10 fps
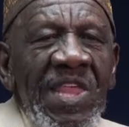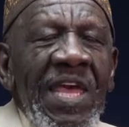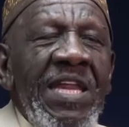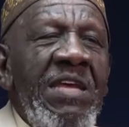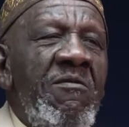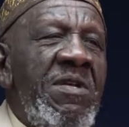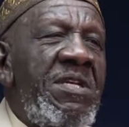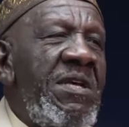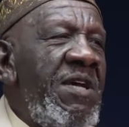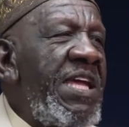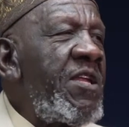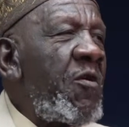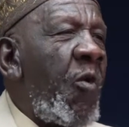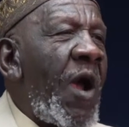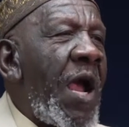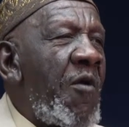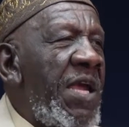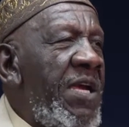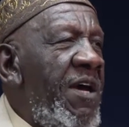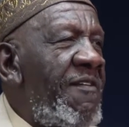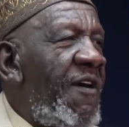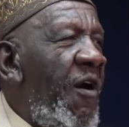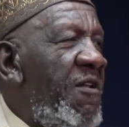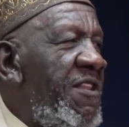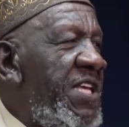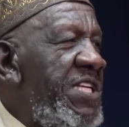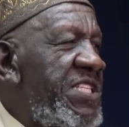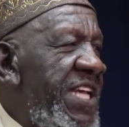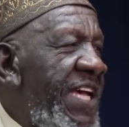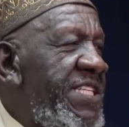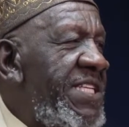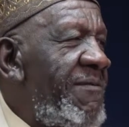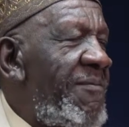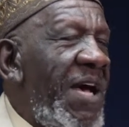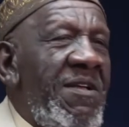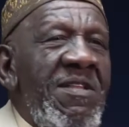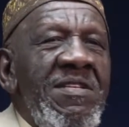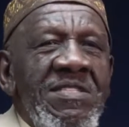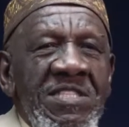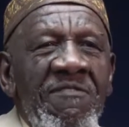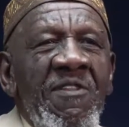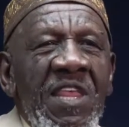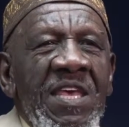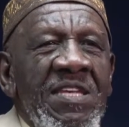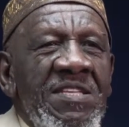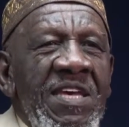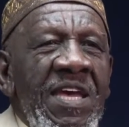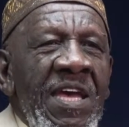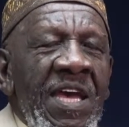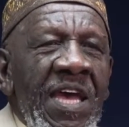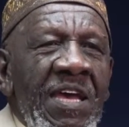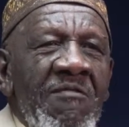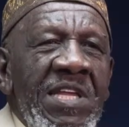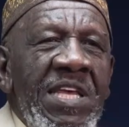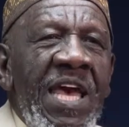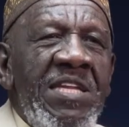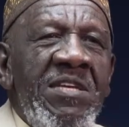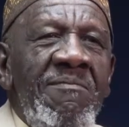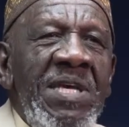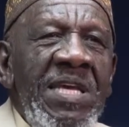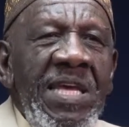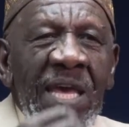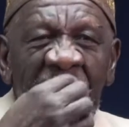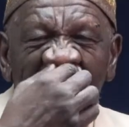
And he was inquiring of all the teachers, asking them about different things. And when he got to me,